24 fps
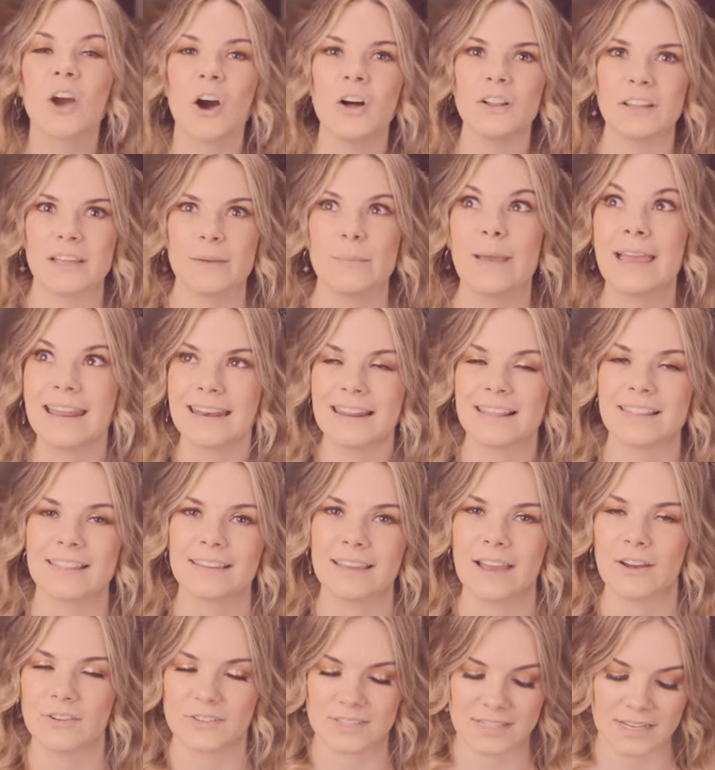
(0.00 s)
call him
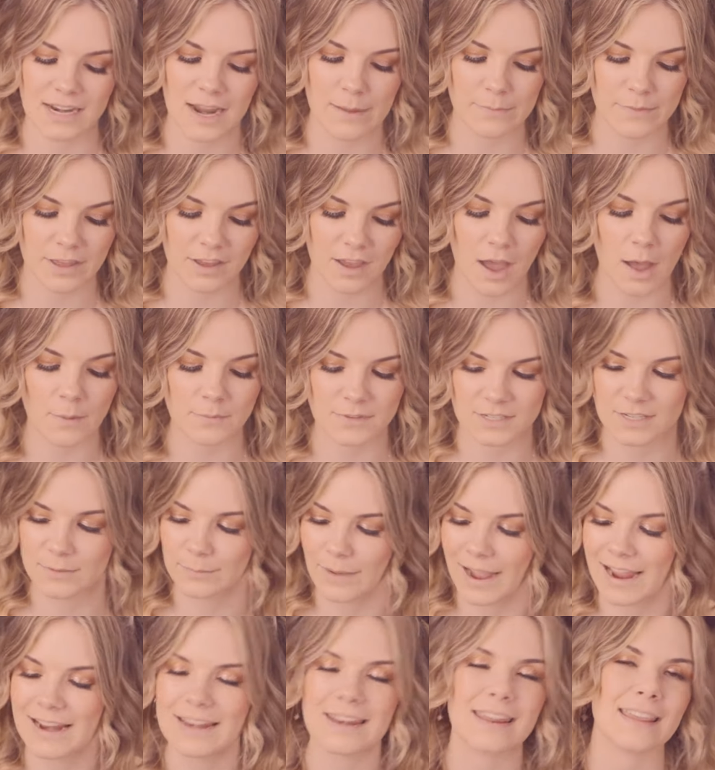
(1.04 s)
anything else. The name that comes to
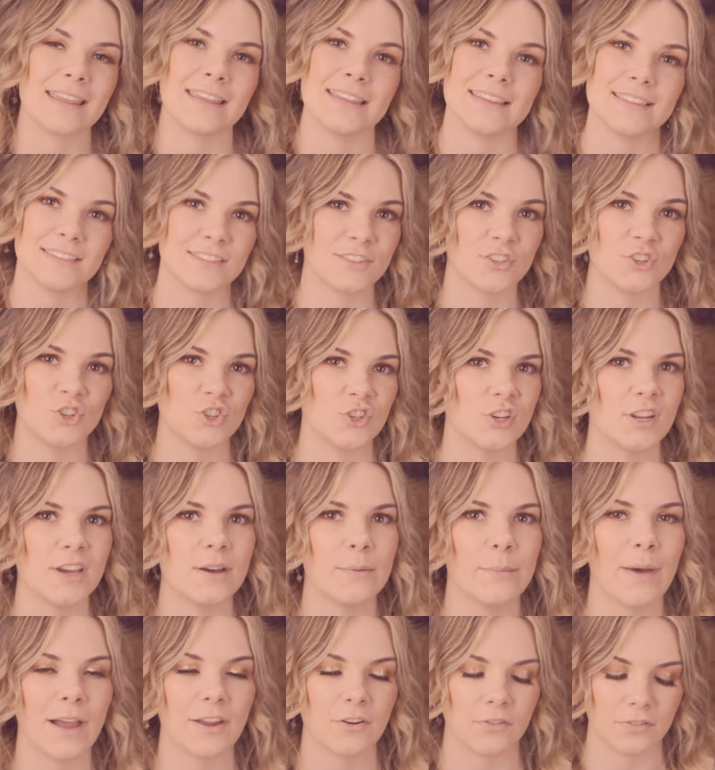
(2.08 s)
mind is
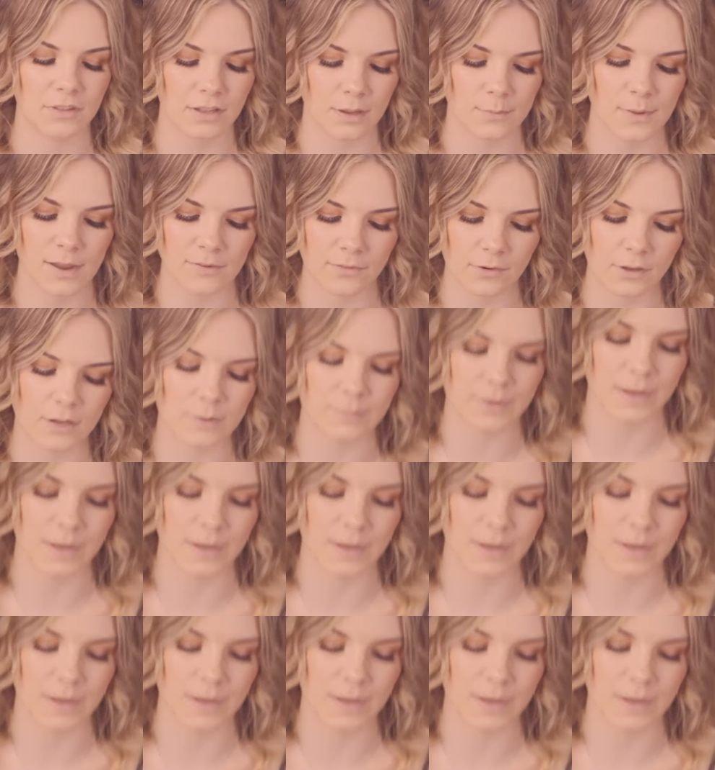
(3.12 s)
Jim. I don't think I'm ever going to